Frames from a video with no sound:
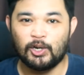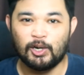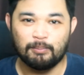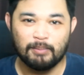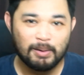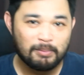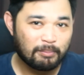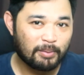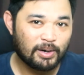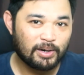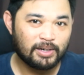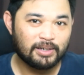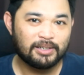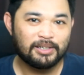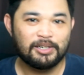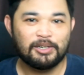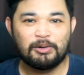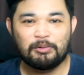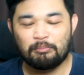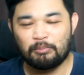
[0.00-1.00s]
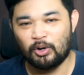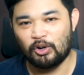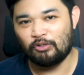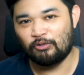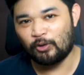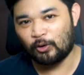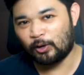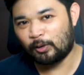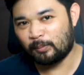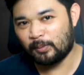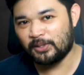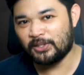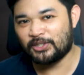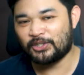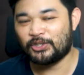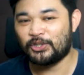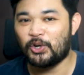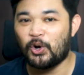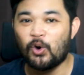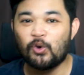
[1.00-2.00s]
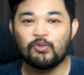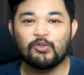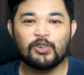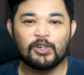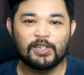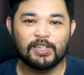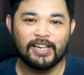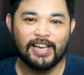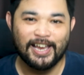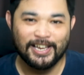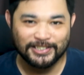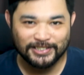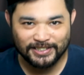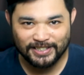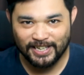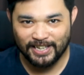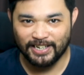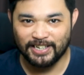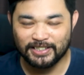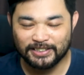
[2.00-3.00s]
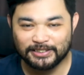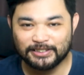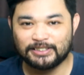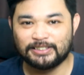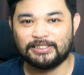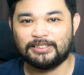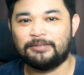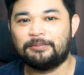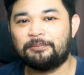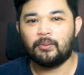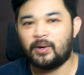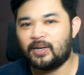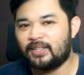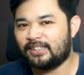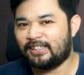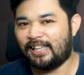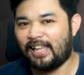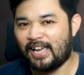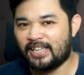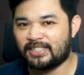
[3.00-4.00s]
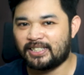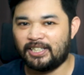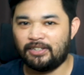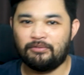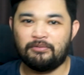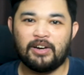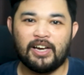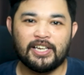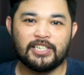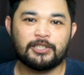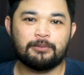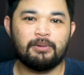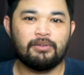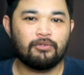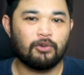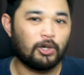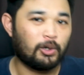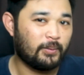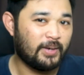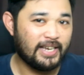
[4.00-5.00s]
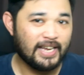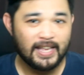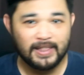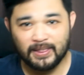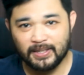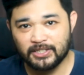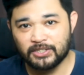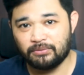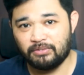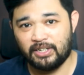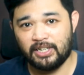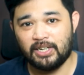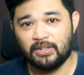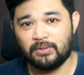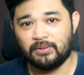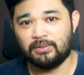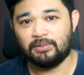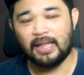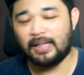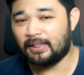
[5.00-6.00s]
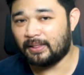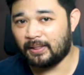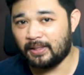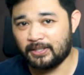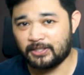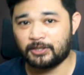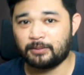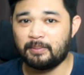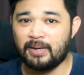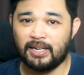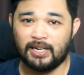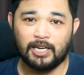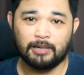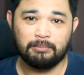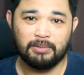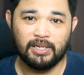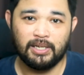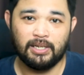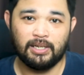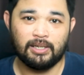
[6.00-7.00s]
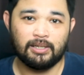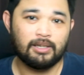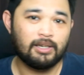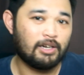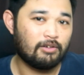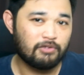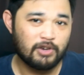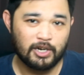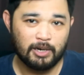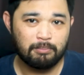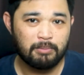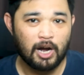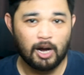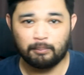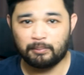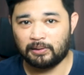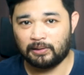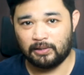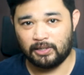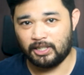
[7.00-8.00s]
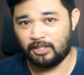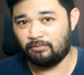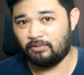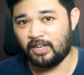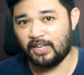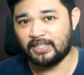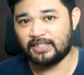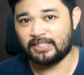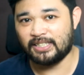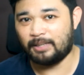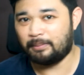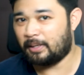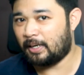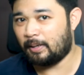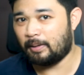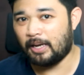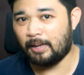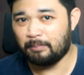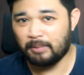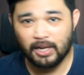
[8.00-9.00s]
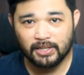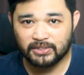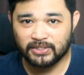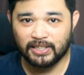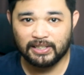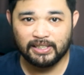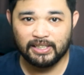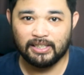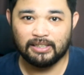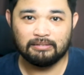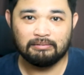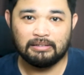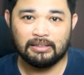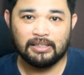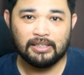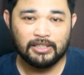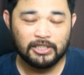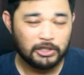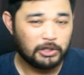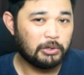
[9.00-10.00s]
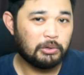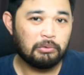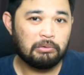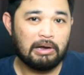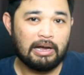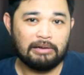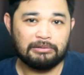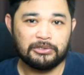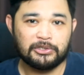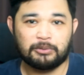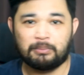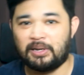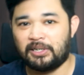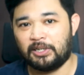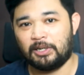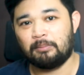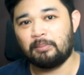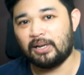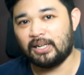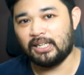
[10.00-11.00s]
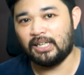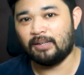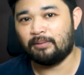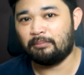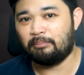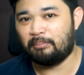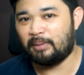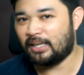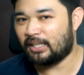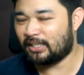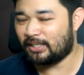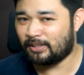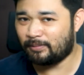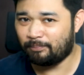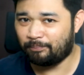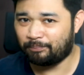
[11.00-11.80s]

Remember, performance over aesthetics. One last advice before we end this video, and this may not be a very popular advice, and I'm not telling you how to spend your money, but